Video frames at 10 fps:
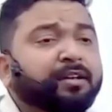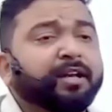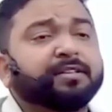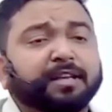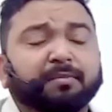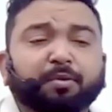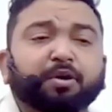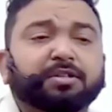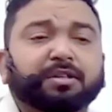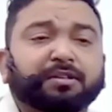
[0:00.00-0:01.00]
In some
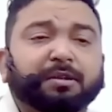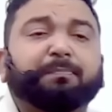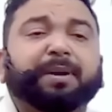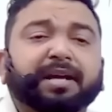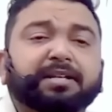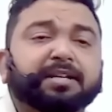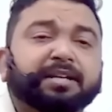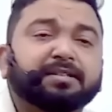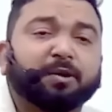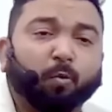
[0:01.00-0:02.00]
books the page
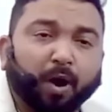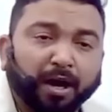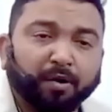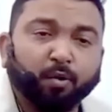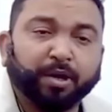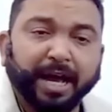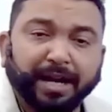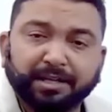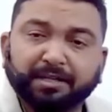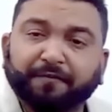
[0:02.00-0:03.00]
is the one who
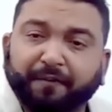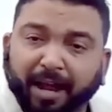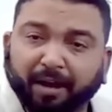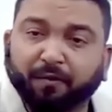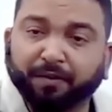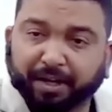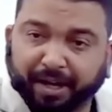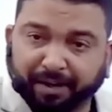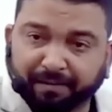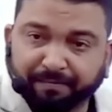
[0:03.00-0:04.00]
carries the flag of the
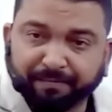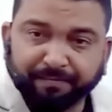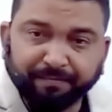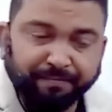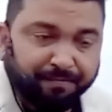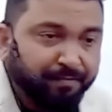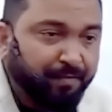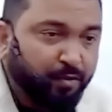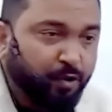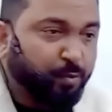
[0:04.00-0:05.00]
king.
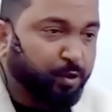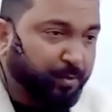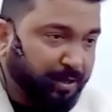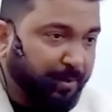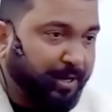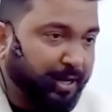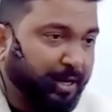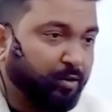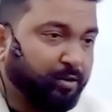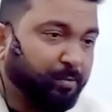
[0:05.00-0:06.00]
Kuch books mein ye bhi likha
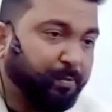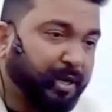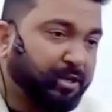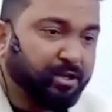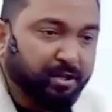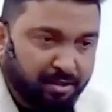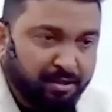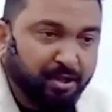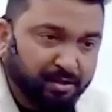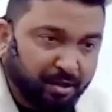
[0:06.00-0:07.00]
ki the page
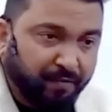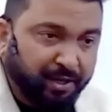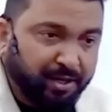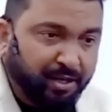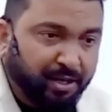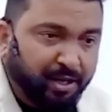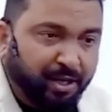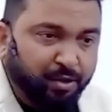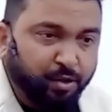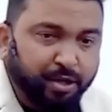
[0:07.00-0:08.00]
the servant
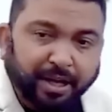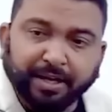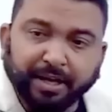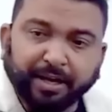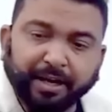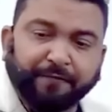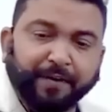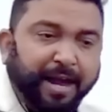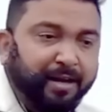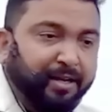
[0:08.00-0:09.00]
jo king ke aage ek
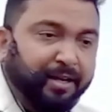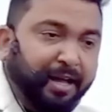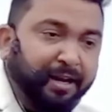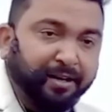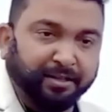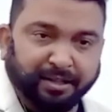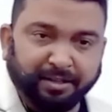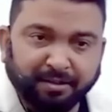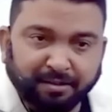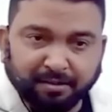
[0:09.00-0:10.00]
flag leke carry karta hai,
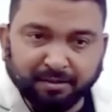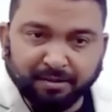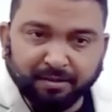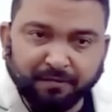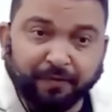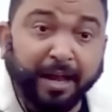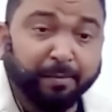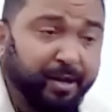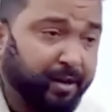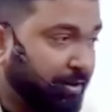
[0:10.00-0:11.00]

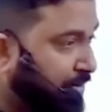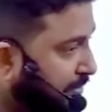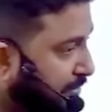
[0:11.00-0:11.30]
flag bearer.